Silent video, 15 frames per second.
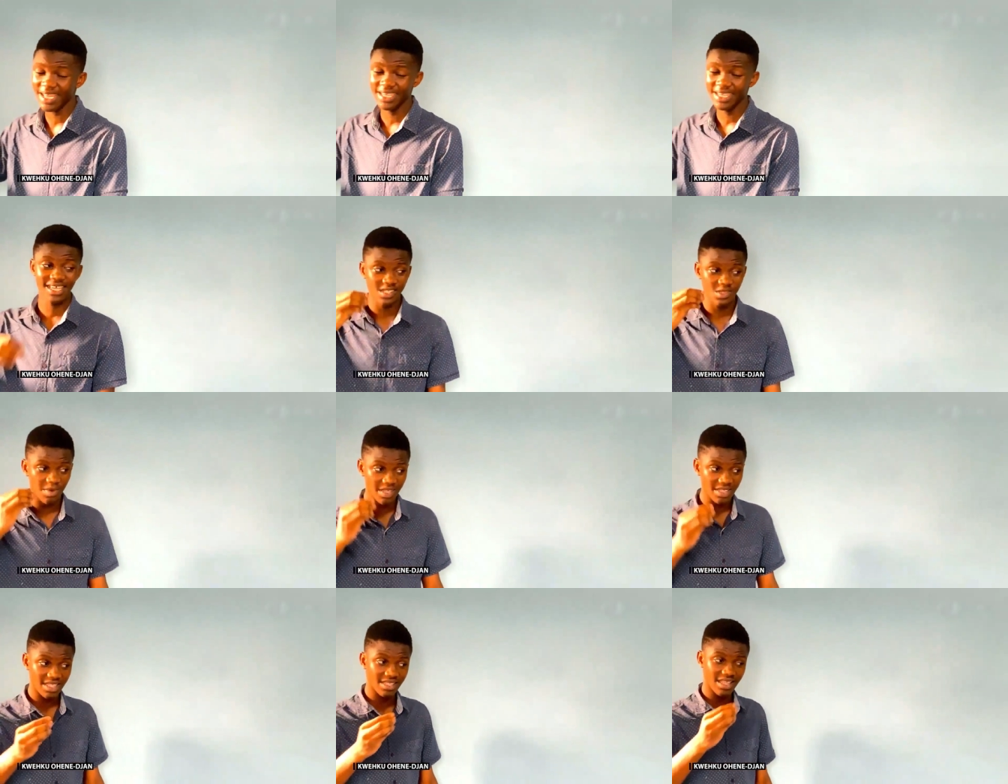that is
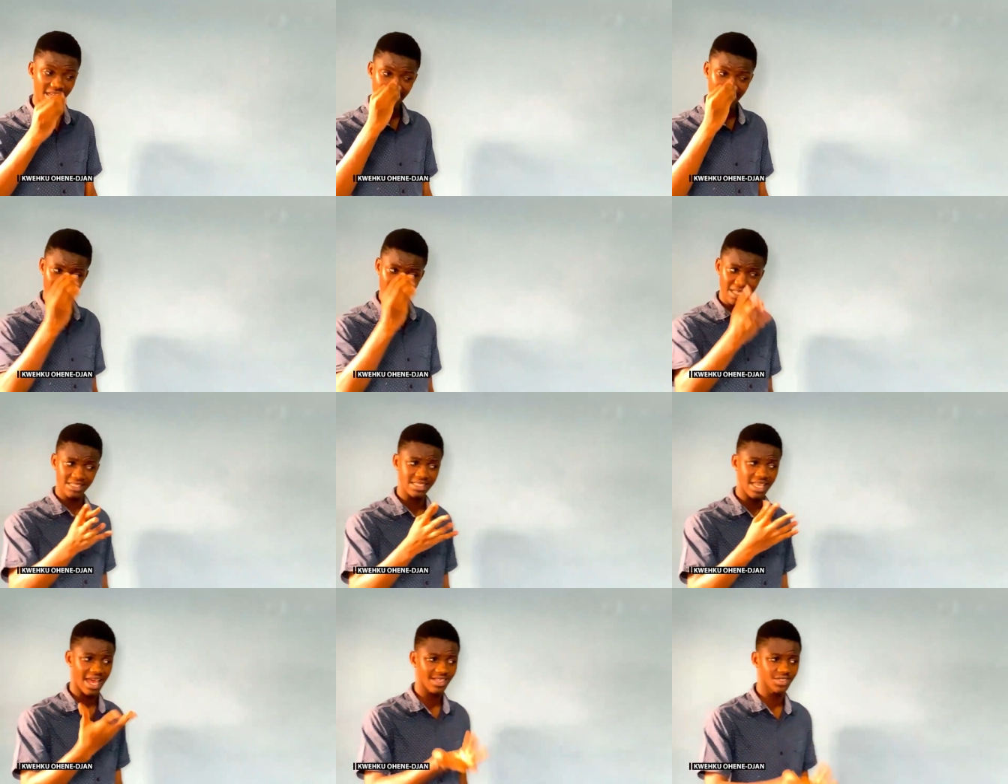what that, that is
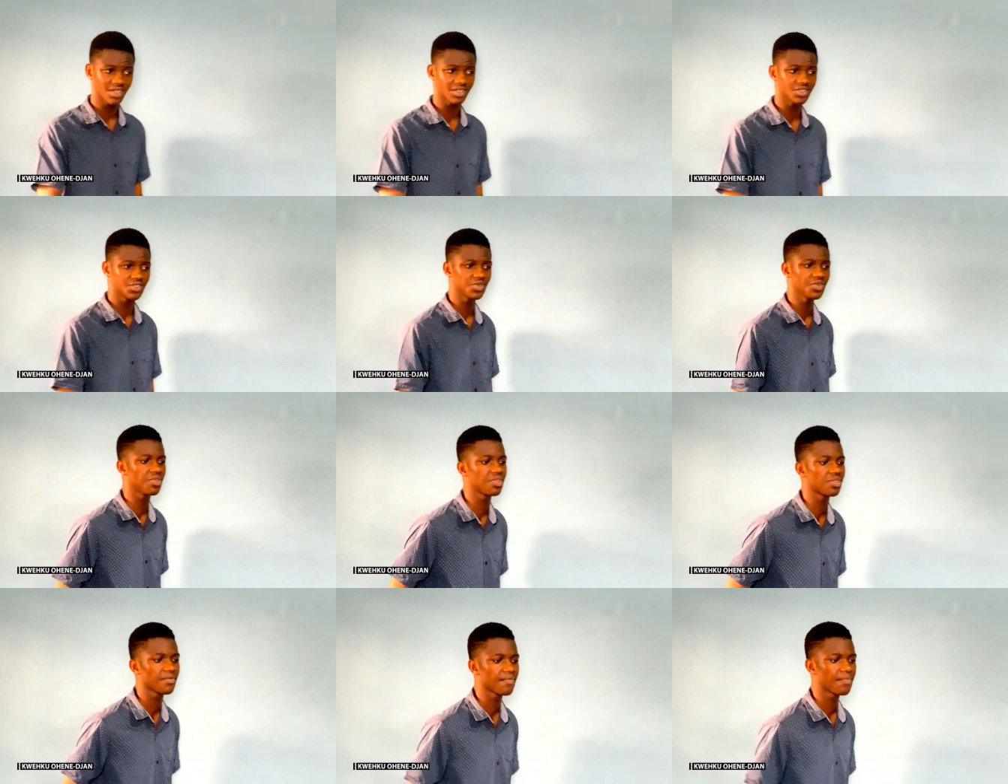the actual truth.
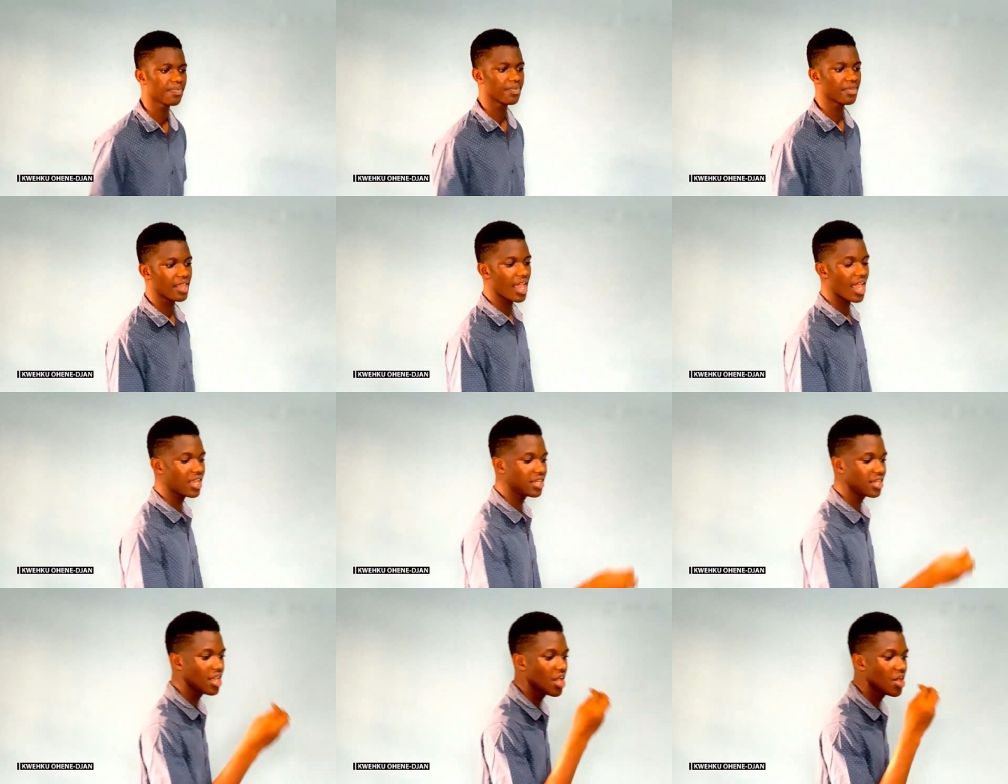
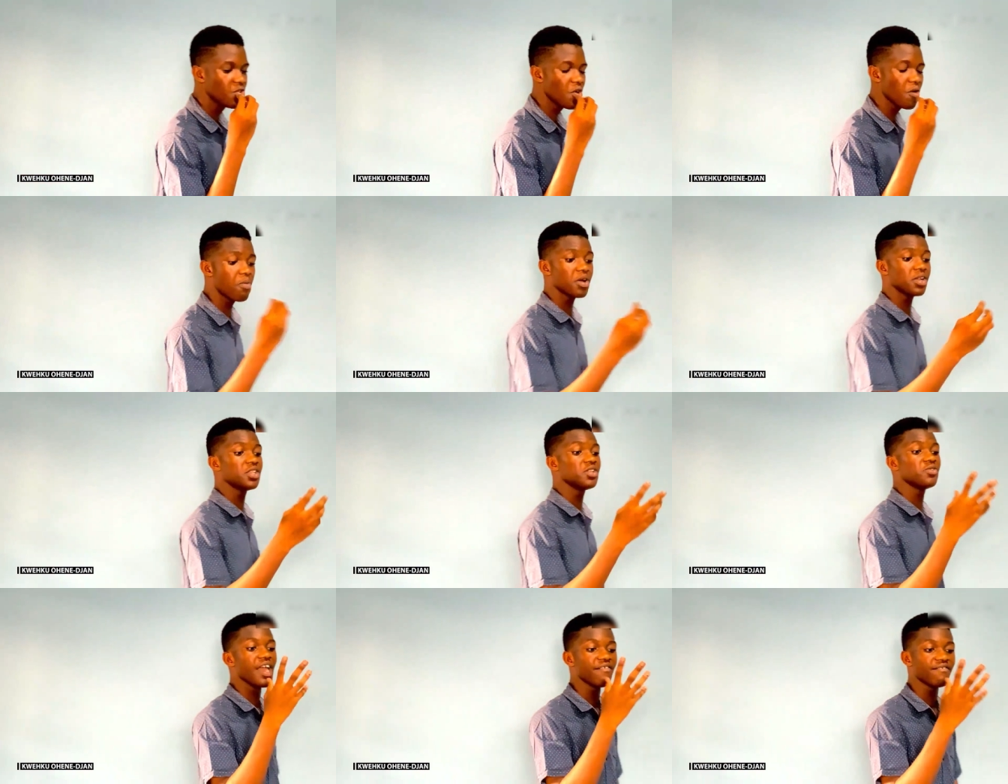And nobody
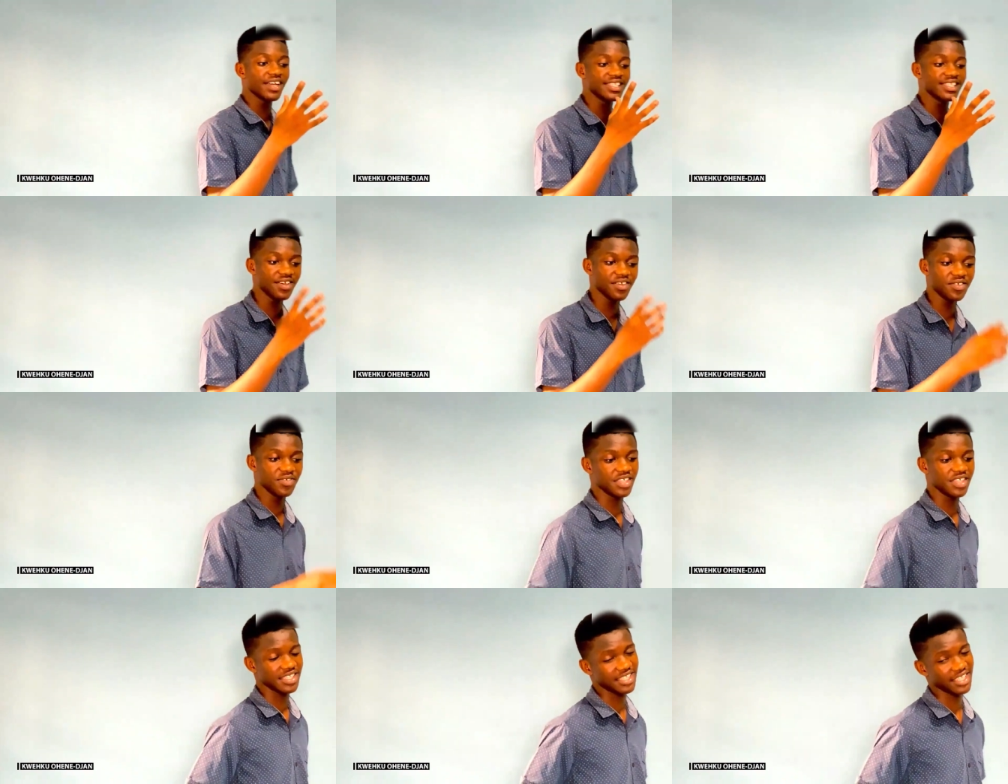will ever tell you
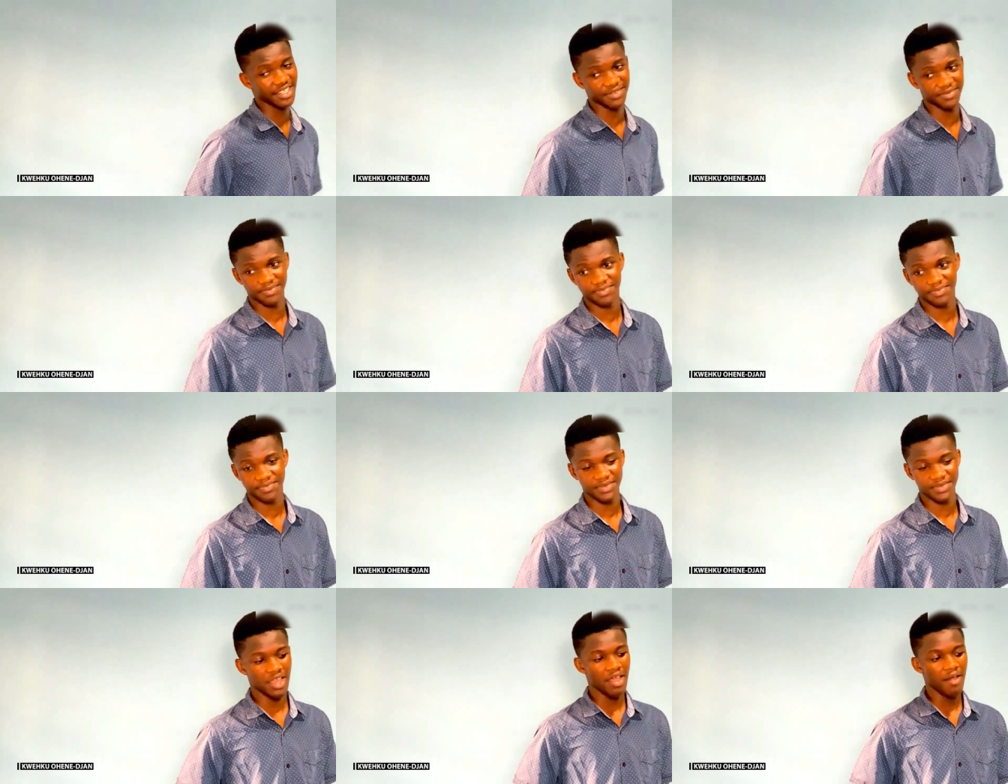this thing.
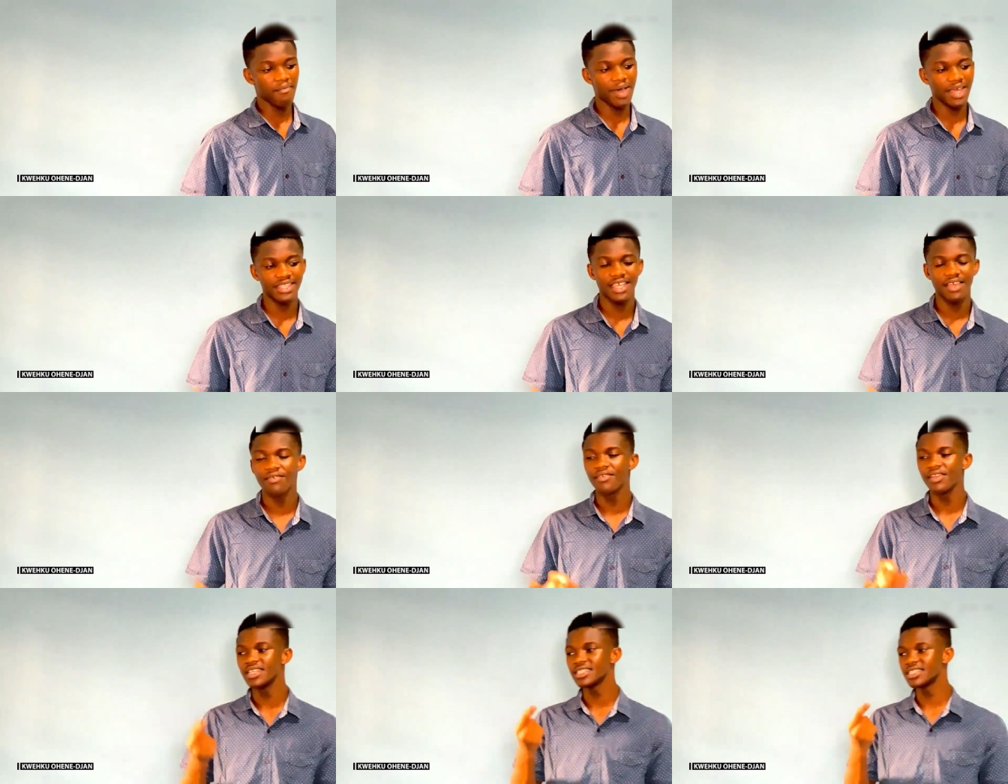But the
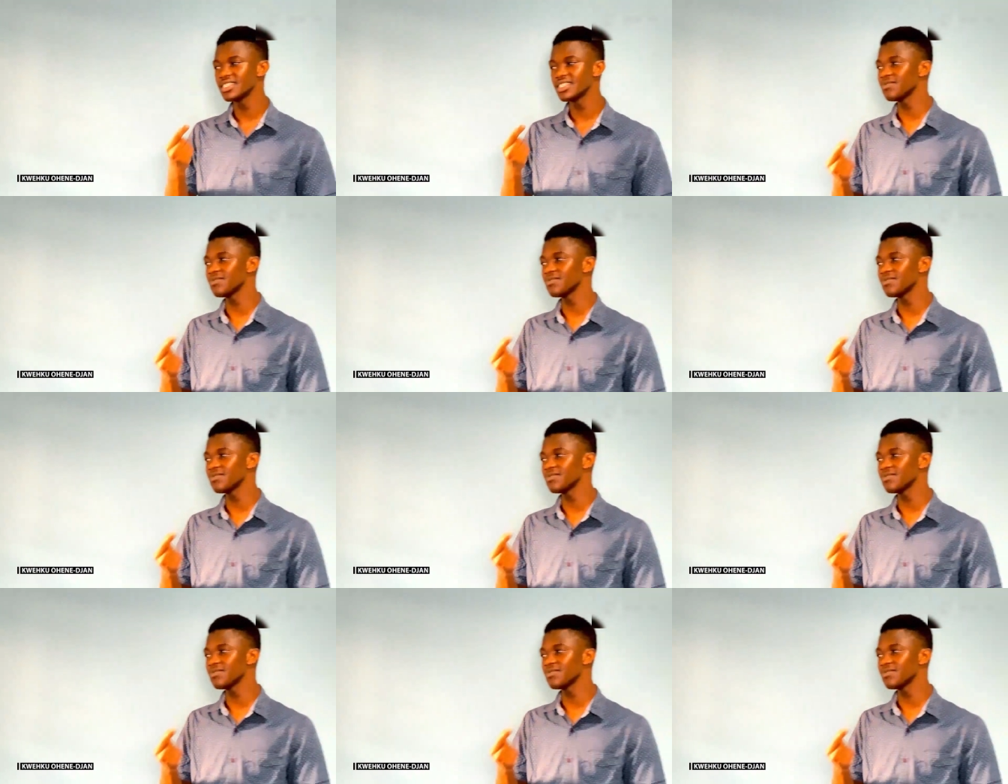reason